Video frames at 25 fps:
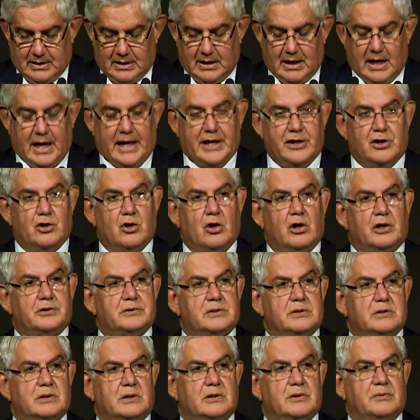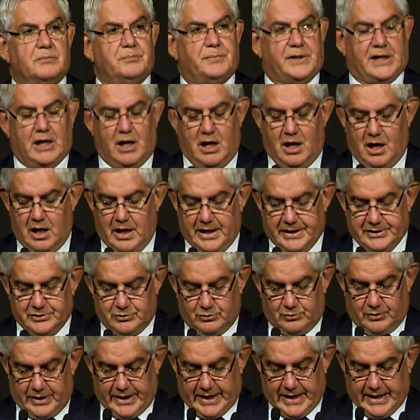and not behind
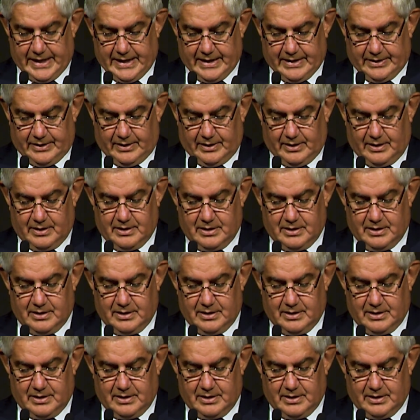or ahead.